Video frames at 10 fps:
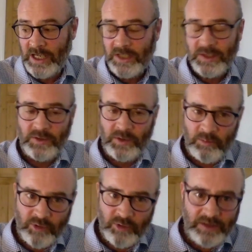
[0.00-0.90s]
So the
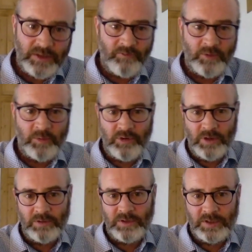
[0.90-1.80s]
breadth of
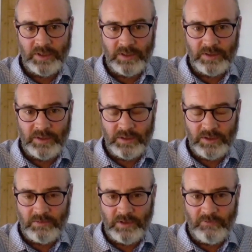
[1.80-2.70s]
approach that
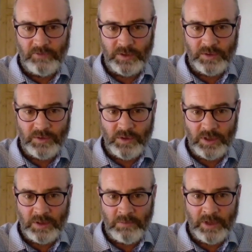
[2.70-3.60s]
Sharif is
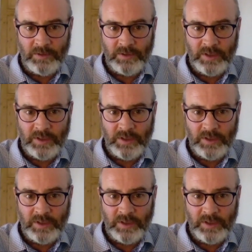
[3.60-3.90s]
talking about,